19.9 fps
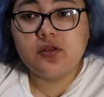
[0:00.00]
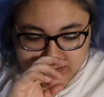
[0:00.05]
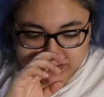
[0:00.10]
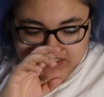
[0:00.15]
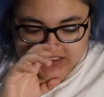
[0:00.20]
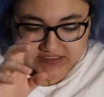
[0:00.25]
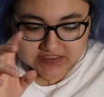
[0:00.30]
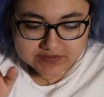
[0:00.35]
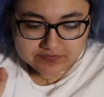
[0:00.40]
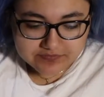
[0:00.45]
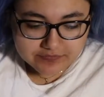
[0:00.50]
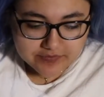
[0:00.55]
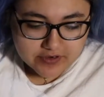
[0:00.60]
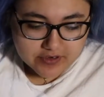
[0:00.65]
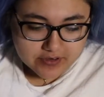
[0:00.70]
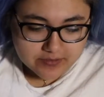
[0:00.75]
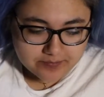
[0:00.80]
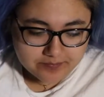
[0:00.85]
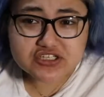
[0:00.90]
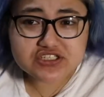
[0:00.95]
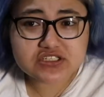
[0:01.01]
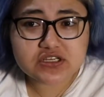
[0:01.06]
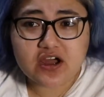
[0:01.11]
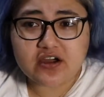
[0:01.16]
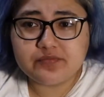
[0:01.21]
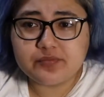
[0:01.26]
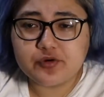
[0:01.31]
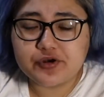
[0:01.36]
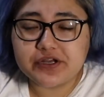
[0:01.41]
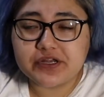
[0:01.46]
This is from
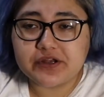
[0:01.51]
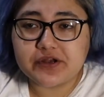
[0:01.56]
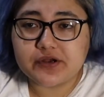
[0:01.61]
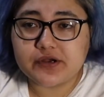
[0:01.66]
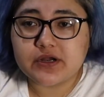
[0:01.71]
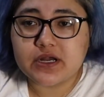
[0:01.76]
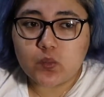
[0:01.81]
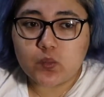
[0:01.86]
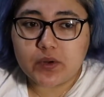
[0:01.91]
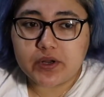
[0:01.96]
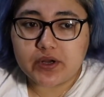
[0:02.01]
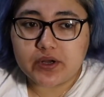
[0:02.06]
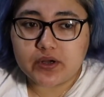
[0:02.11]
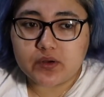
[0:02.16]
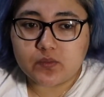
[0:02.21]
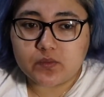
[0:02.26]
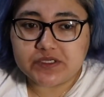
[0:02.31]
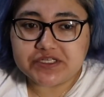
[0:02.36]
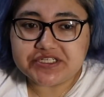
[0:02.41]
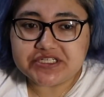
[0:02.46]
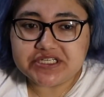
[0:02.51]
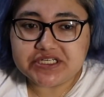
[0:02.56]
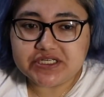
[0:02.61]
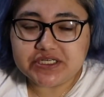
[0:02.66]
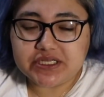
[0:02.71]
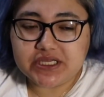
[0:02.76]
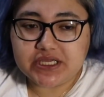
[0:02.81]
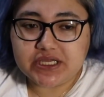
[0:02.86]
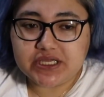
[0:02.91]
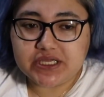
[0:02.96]
sophomore year where we did
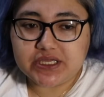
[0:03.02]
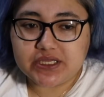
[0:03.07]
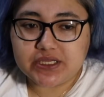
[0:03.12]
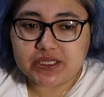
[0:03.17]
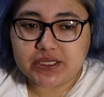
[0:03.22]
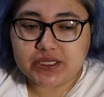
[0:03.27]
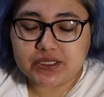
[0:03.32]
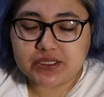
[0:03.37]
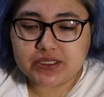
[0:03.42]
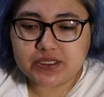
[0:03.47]
a